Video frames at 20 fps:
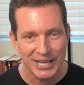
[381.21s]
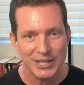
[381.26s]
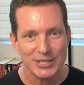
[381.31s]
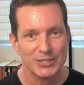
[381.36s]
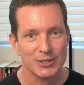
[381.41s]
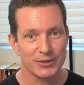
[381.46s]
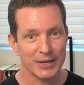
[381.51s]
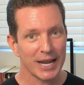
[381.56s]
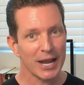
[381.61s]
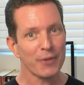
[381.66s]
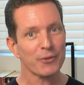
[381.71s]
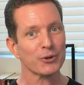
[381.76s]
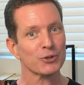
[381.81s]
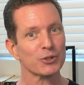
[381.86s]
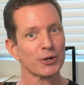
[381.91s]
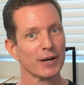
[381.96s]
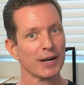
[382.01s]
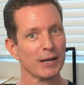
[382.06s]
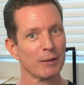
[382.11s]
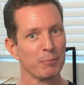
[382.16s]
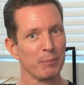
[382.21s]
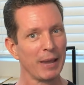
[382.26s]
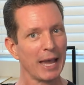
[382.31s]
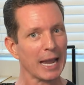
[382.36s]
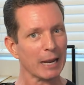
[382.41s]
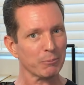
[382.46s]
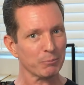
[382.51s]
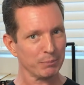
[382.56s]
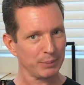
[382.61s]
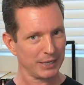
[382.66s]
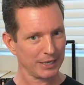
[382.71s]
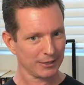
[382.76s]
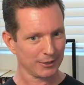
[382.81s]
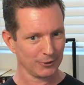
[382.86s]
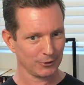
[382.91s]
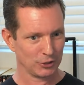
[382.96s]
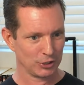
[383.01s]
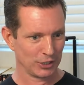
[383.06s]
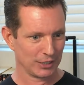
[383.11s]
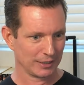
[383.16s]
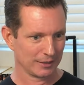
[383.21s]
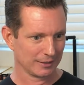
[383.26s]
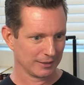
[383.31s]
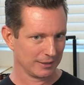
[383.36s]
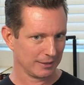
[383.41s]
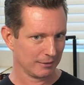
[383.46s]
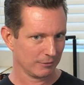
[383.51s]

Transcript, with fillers: So now they're trying to backpedal gently,